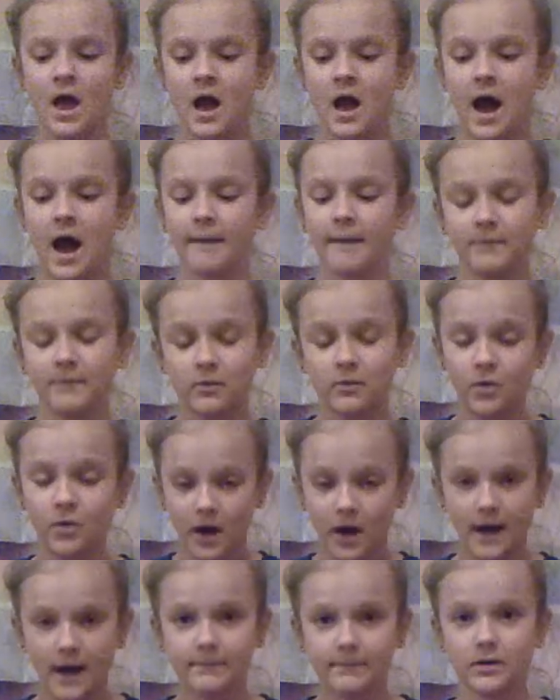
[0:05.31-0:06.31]
I'm
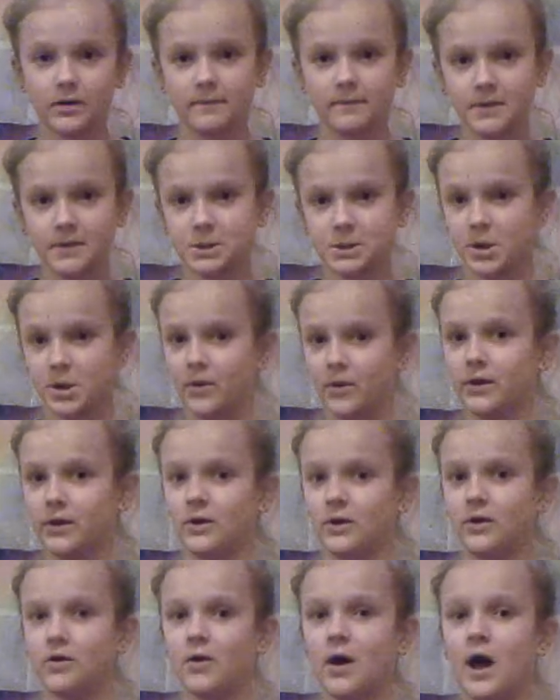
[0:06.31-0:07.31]
going to be showing
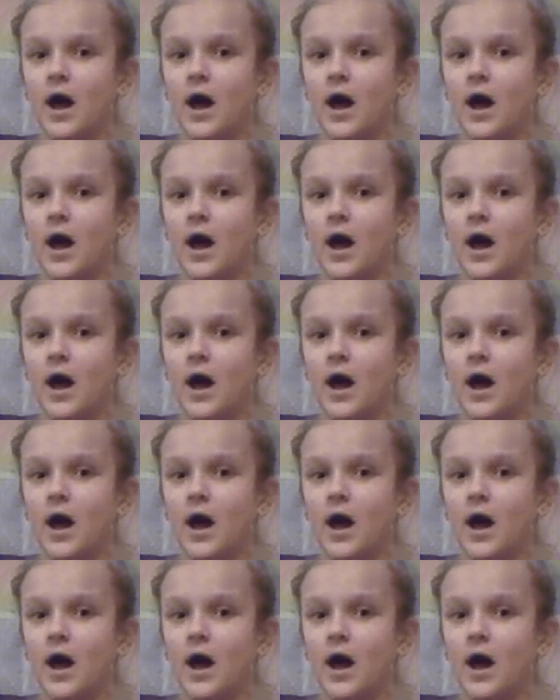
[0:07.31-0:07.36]
you